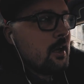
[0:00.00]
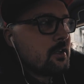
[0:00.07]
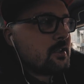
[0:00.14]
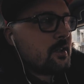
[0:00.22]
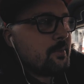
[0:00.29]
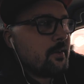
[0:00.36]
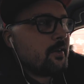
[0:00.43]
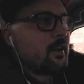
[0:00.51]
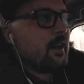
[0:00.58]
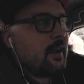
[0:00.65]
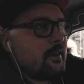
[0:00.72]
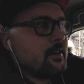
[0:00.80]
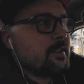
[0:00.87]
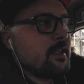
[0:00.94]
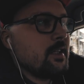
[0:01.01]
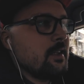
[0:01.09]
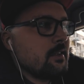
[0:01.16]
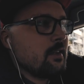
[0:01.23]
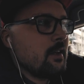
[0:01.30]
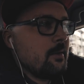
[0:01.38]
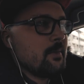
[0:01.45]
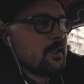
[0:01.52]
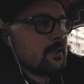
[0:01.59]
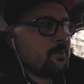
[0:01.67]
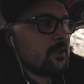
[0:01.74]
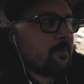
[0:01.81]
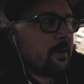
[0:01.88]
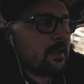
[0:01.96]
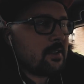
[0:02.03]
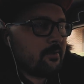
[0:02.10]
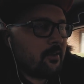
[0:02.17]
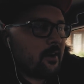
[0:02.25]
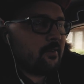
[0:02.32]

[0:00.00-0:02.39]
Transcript: just a bit of clarity, his perspective on